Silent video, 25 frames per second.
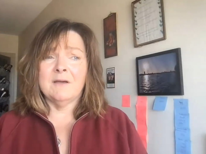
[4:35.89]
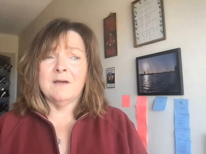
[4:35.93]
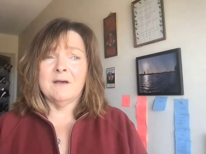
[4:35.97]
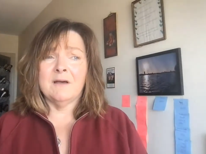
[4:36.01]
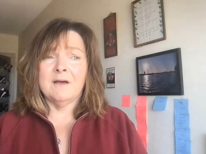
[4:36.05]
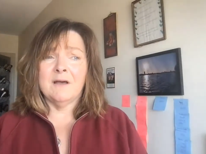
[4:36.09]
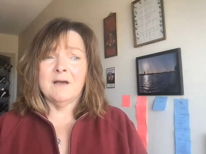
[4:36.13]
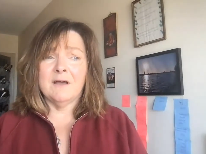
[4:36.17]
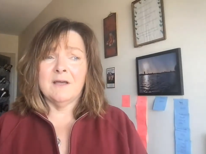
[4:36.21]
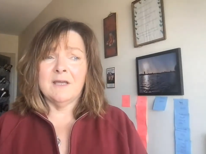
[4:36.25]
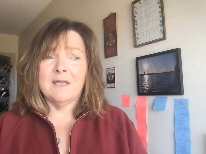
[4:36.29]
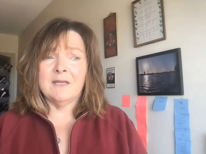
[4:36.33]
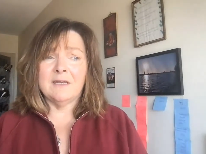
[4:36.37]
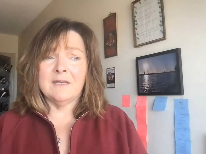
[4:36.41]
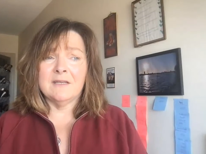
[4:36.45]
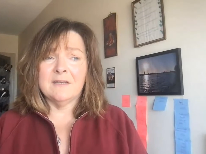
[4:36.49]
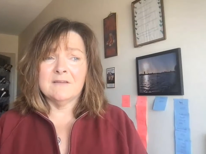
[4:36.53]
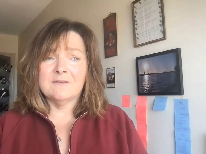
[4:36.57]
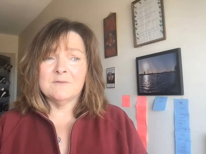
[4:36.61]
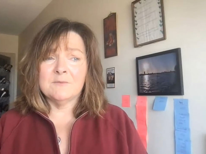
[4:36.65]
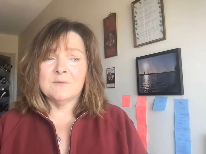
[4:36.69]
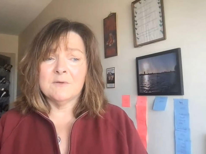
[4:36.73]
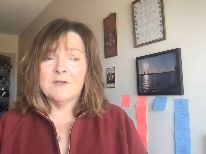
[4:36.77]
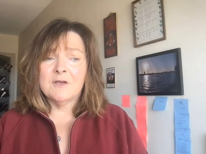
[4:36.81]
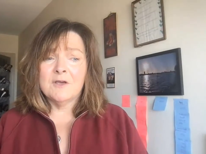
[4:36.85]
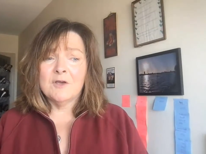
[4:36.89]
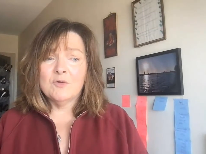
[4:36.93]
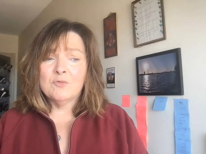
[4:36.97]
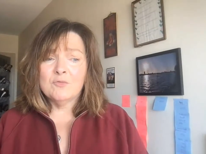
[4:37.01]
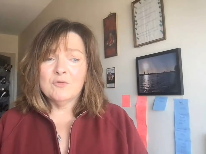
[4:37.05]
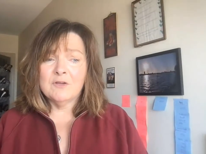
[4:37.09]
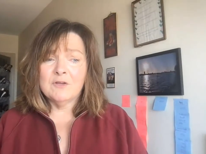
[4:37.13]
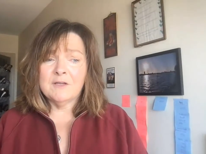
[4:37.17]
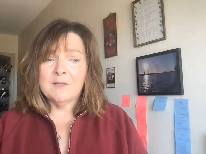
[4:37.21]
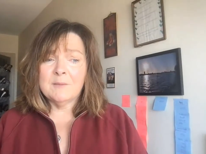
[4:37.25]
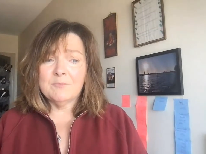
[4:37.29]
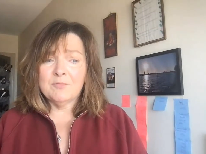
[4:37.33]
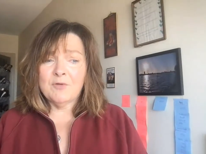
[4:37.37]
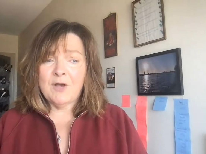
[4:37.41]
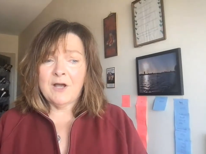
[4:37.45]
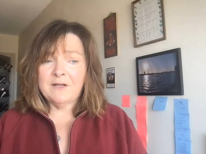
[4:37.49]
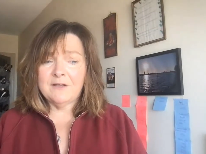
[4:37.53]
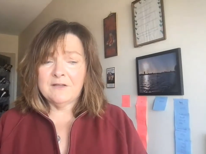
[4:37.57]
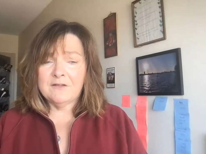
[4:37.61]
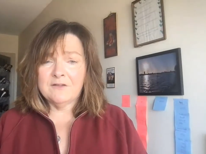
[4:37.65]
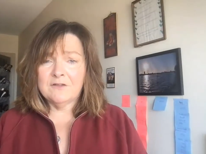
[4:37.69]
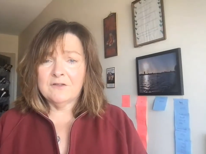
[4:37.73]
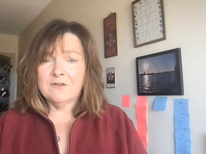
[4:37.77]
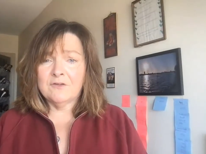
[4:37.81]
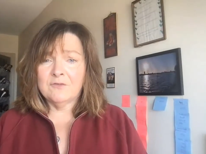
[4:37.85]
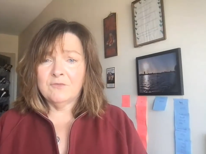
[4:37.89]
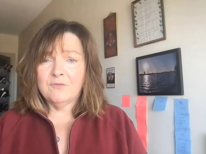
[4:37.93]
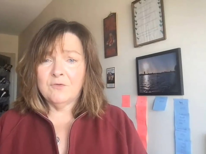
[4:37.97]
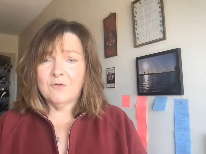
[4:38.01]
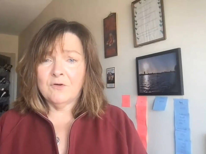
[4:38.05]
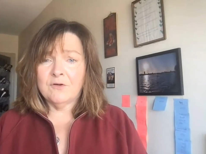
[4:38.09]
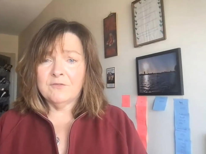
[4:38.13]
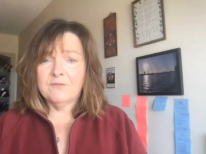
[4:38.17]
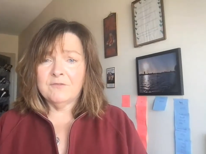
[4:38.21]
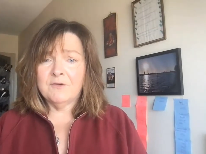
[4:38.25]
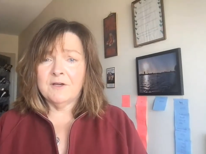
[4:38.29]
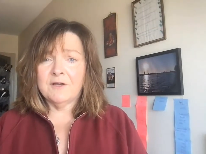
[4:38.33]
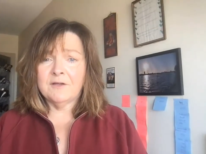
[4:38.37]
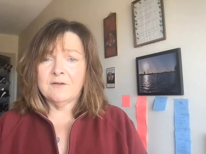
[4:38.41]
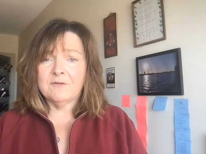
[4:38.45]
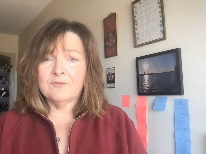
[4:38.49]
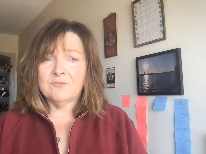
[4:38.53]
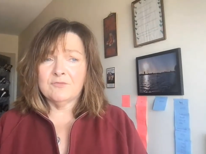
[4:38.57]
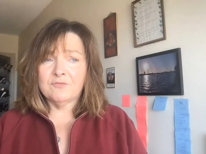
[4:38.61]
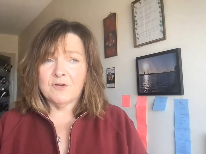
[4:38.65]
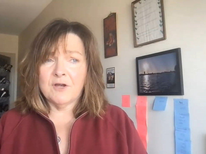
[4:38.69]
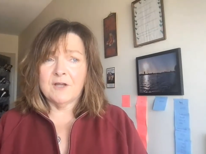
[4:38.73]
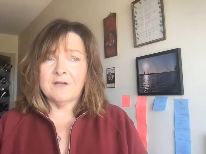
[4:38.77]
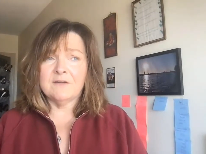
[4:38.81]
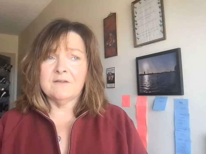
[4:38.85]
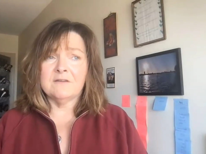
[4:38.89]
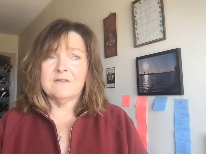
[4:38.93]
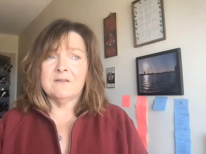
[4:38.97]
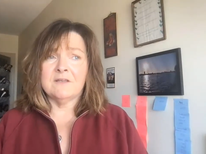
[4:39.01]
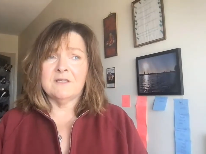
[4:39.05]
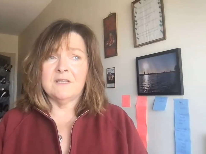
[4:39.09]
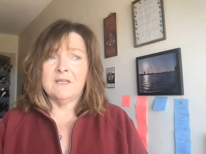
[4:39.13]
It has really brought into the forefront